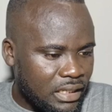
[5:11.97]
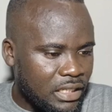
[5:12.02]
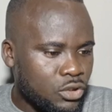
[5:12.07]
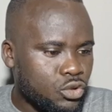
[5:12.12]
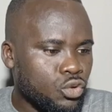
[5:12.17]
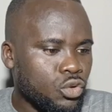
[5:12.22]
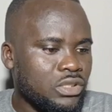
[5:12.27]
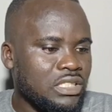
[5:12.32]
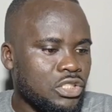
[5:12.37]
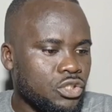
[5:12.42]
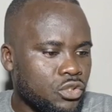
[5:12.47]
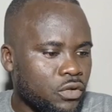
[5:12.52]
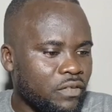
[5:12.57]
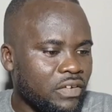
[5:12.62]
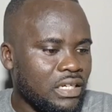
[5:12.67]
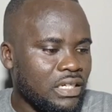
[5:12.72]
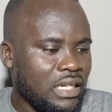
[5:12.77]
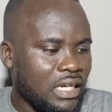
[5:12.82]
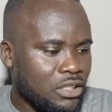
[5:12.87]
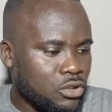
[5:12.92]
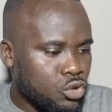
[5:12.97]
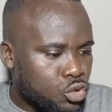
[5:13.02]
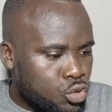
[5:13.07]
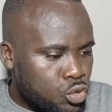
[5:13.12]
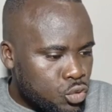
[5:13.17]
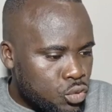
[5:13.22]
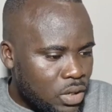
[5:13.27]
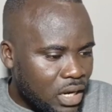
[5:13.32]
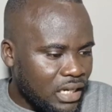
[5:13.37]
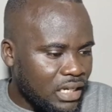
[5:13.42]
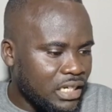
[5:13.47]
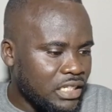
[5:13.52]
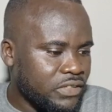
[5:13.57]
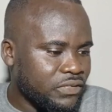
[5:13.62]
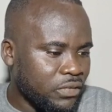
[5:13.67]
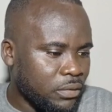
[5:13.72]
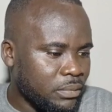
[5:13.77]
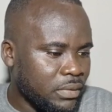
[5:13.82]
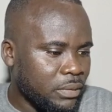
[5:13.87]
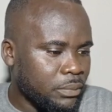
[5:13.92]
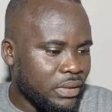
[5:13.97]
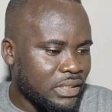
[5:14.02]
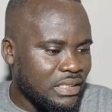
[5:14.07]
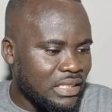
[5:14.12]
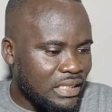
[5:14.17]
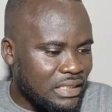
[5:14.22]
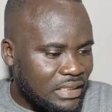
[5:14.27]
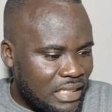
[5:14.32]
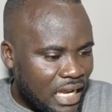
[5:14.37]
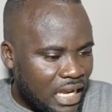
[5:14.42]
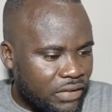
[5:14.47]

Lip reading: it was discovered that 2 candidates from the presidential